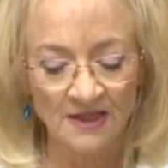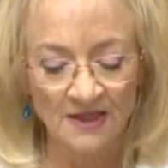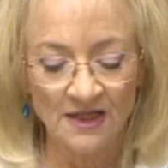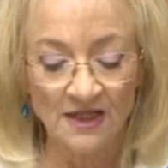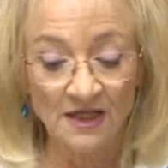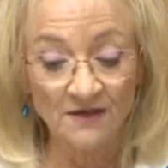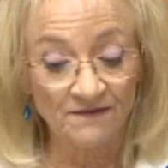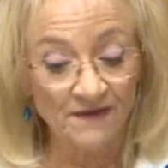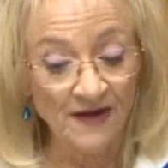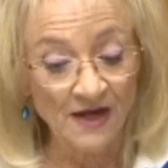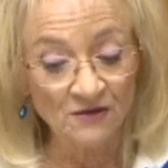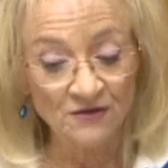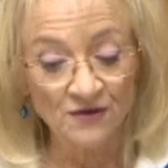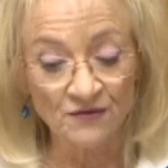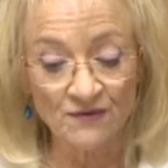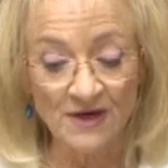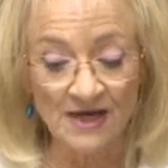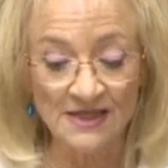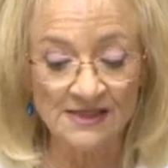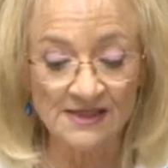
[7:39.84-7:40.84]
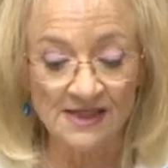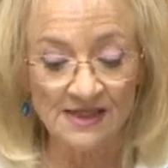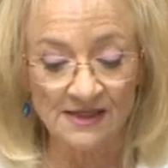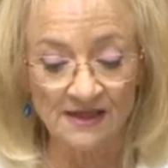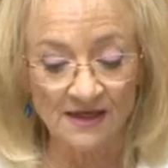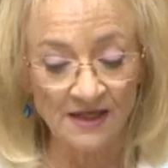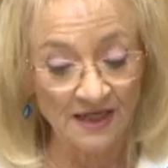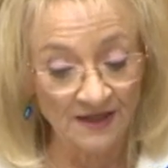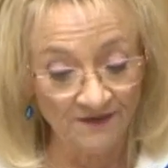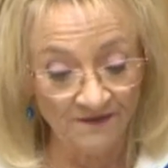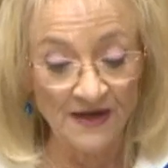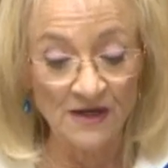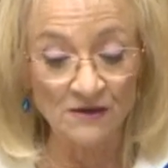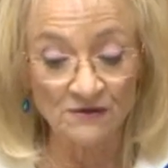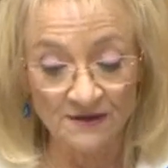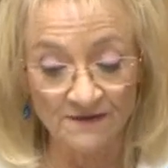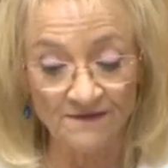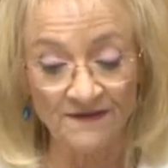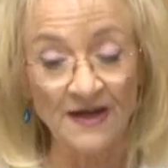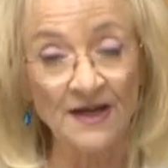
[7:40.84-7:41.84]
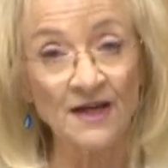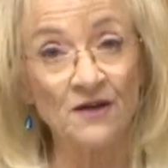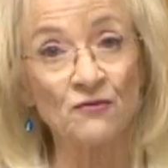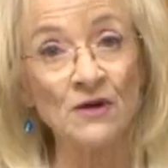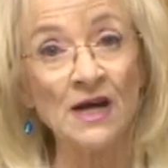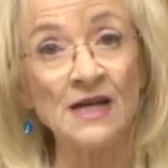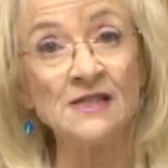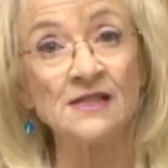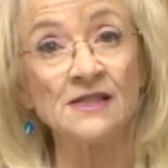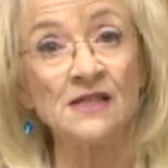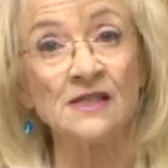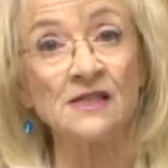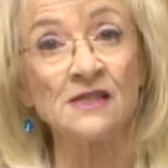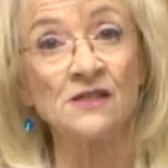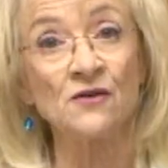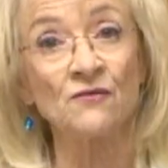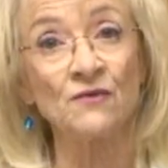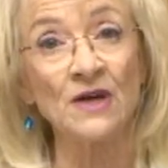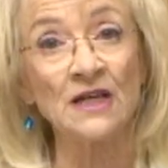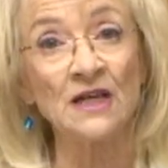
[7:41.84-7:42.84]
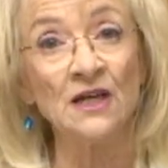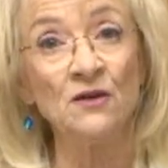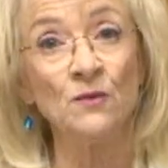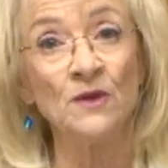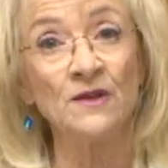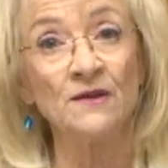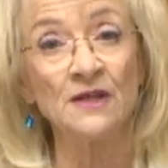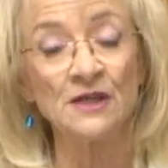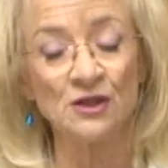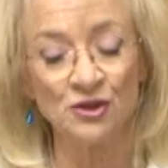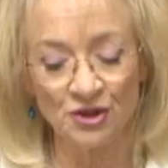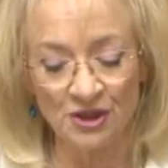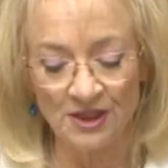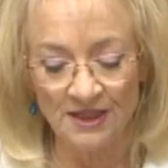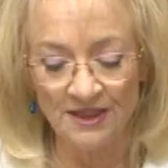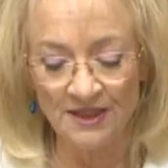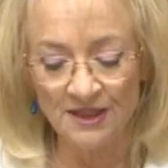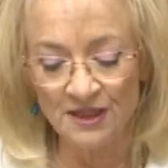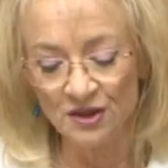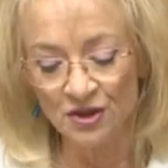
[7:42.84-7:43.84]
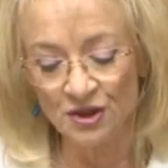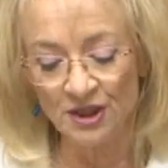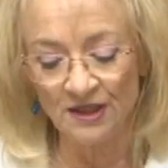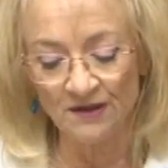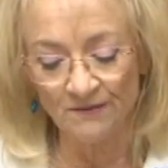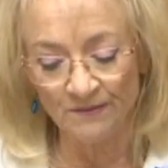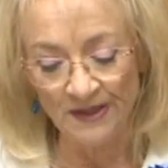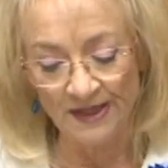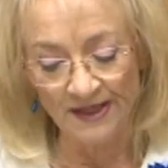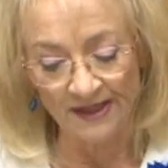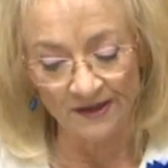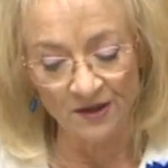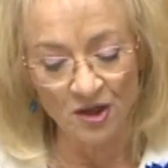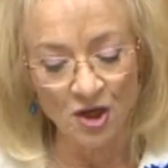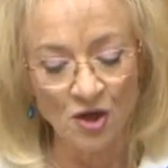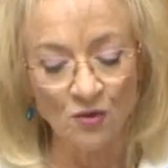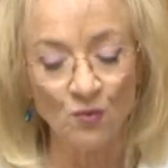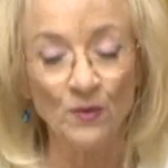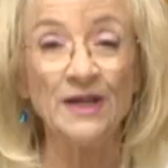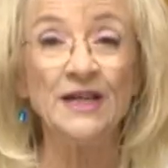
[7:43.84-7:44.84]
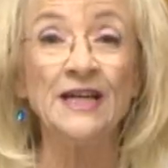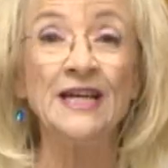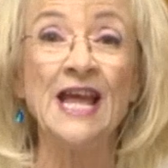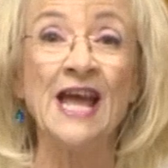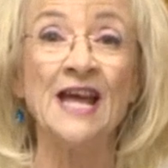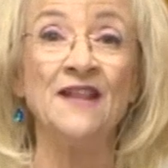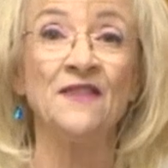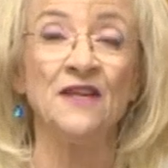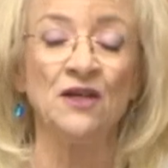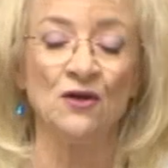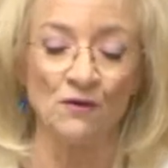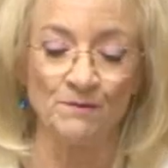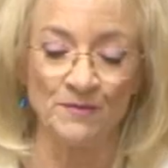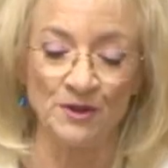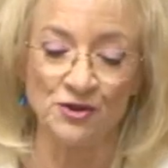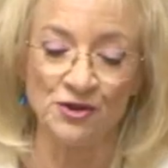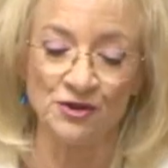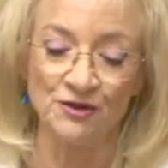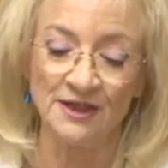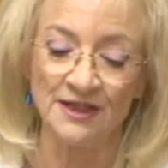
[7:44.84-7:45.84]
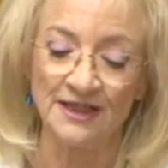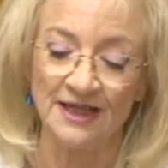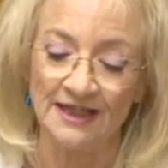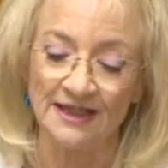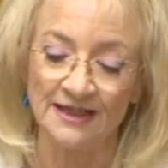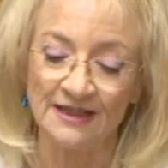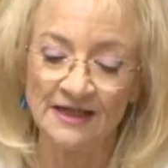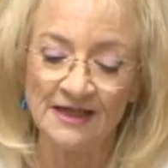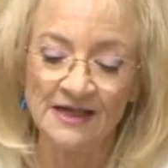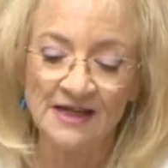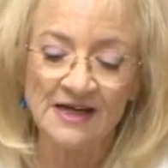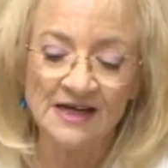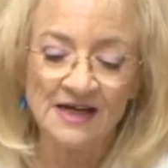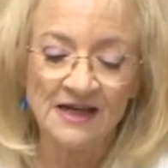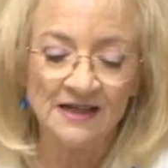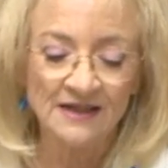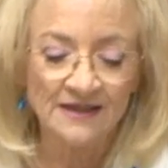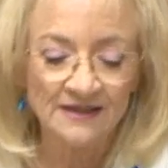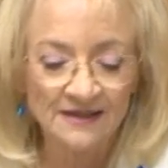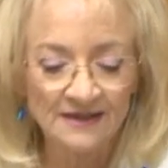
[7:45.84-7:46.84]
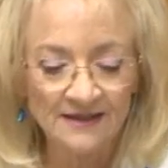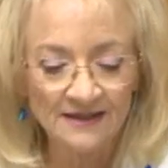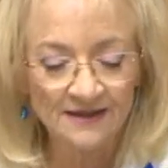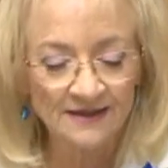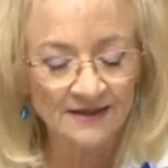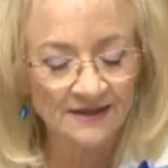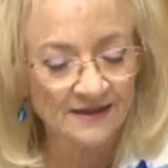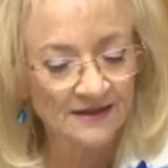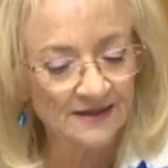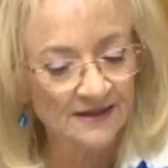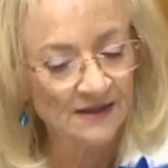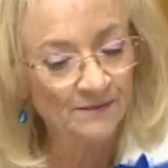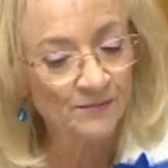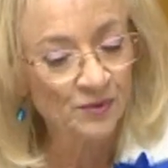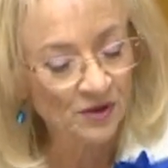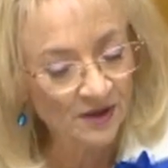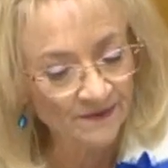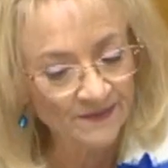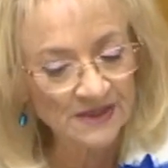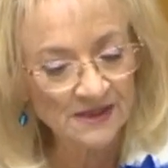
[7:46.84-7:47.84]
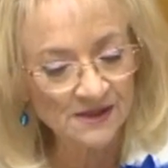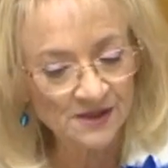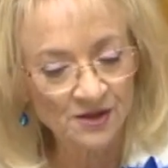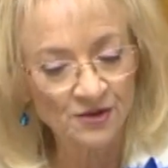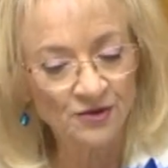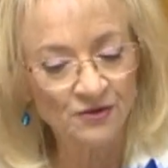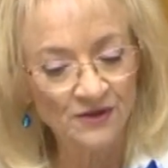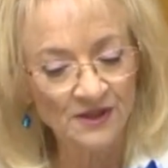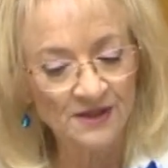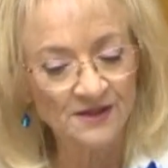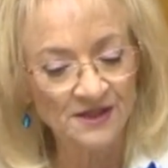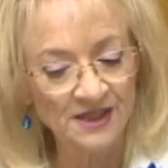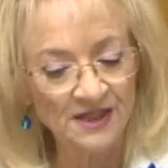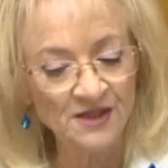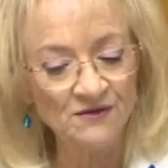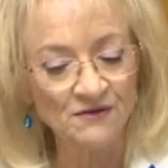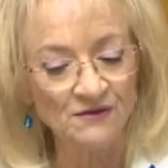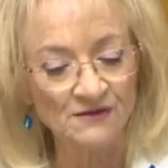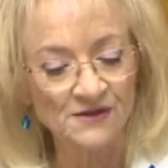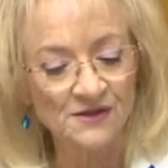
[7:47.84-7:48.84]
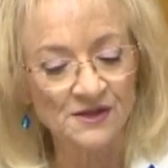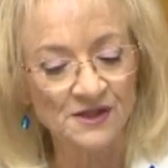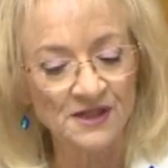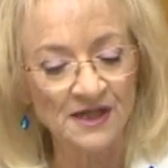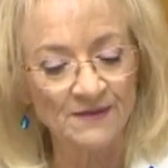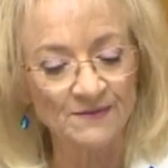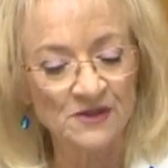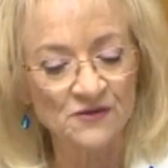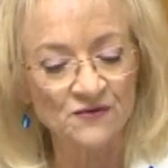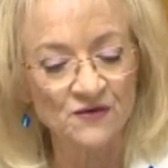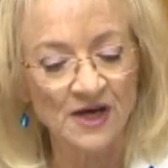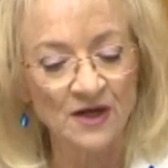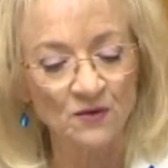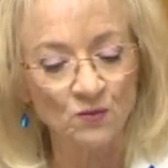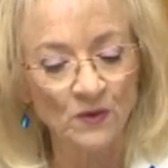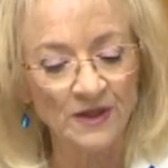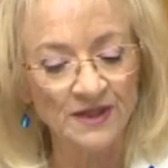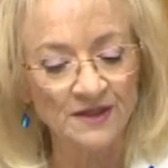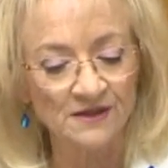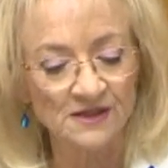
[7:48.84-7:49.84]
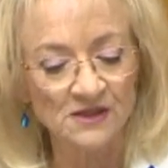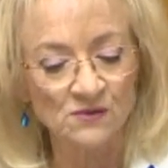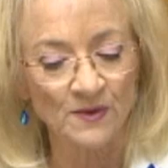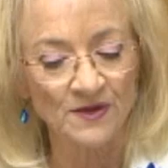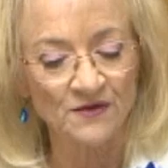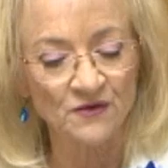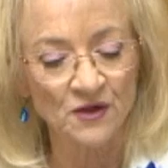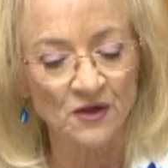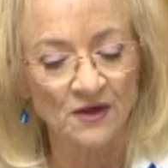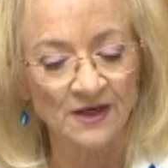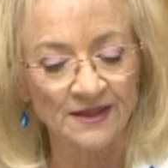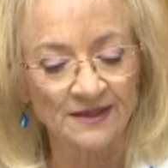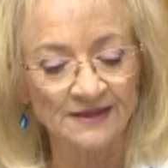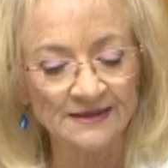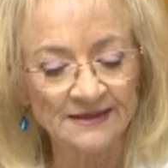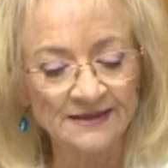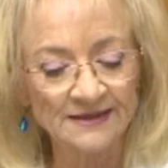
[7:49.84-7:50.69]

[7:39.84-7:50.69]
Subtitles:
He failed to raise this directly with Xi Jinping when he had the opportunity. A Prime Minister who continues to demonstrate weakness with China,